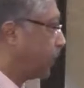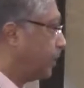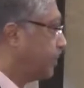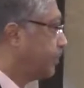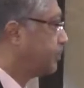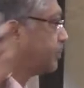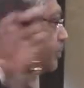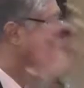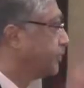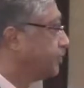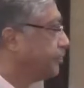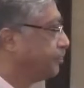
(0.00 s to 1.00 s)

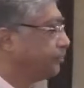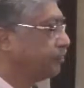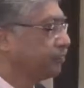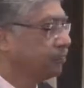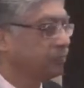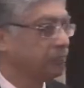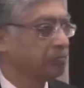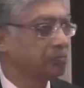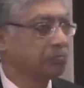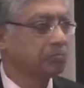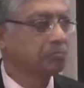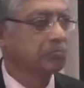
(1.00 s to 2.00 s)

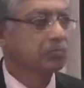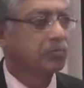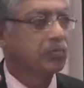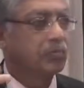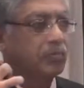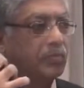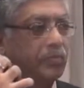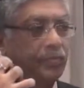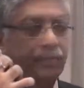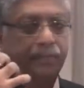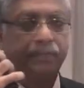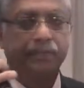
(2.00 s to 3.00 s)

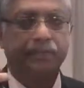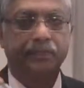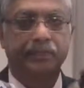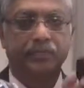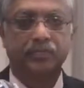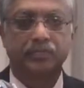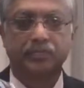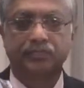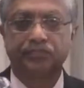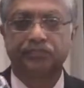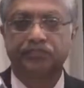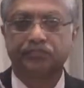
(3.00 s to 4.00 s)

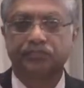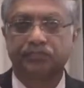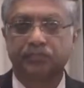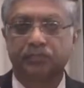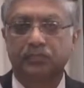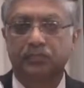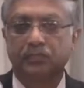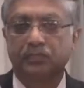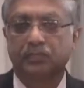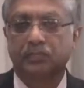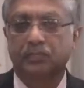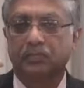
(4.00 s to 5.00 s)

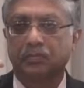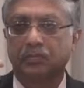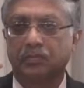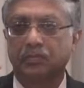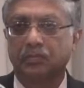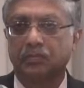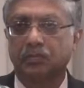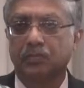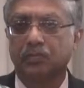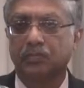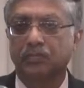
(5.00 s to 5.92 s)
(silent)